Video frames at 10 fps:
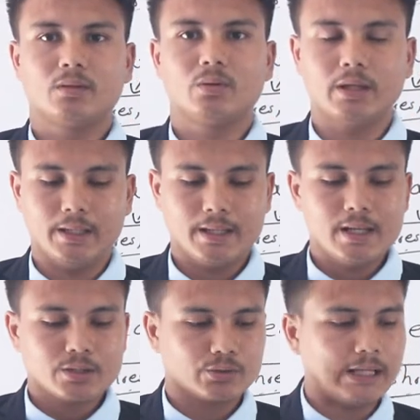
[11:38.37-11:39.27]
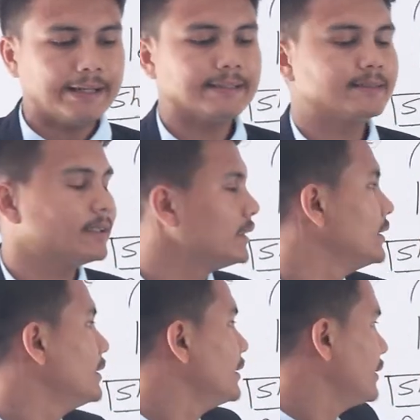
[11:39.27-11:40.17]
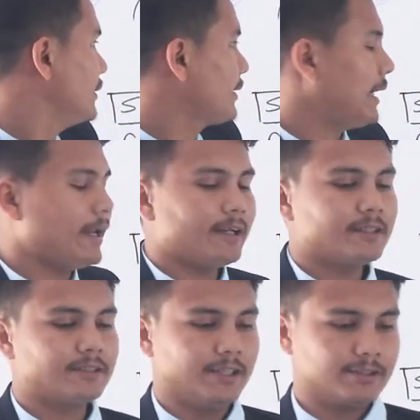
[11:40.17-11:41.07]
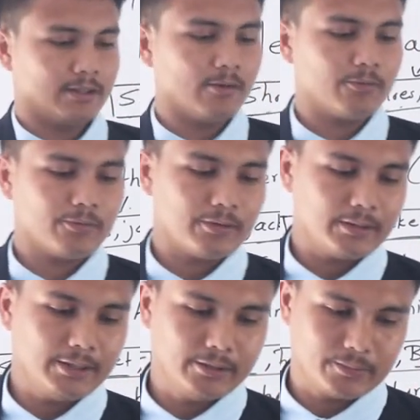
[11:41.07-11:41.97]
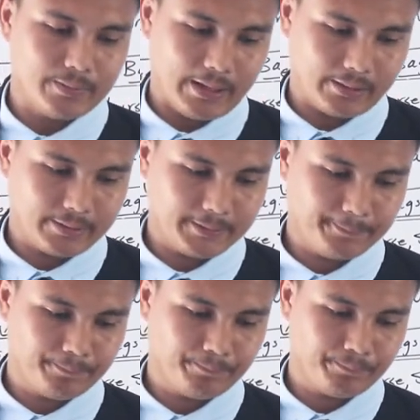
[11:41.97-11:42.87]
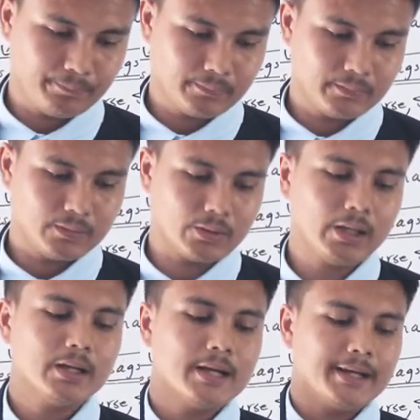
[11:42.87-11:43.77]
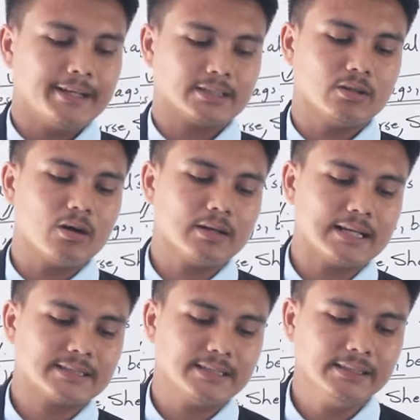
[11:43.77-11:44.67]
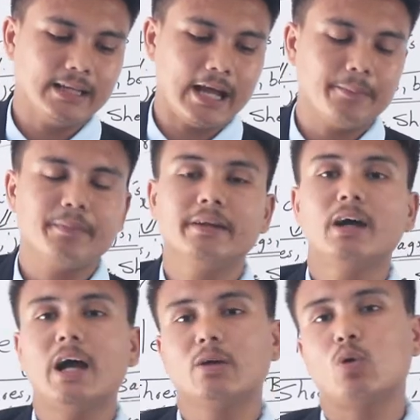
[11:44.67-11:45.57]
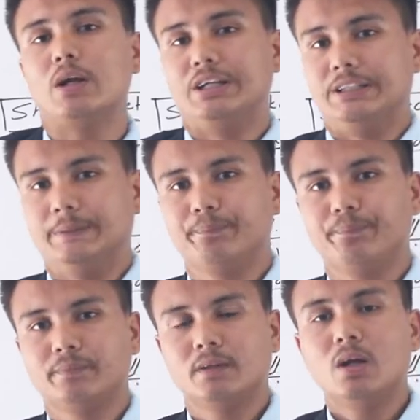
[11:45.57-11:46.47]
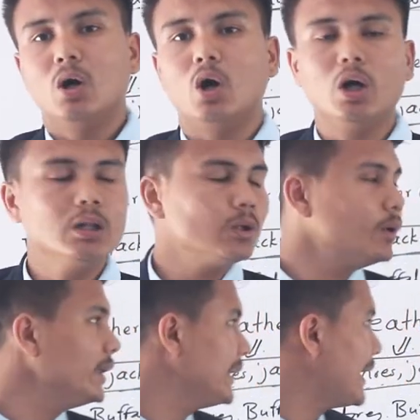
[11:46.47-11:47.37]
okay so that is the characteristics of bag. okay it is long lasting and very high quality although it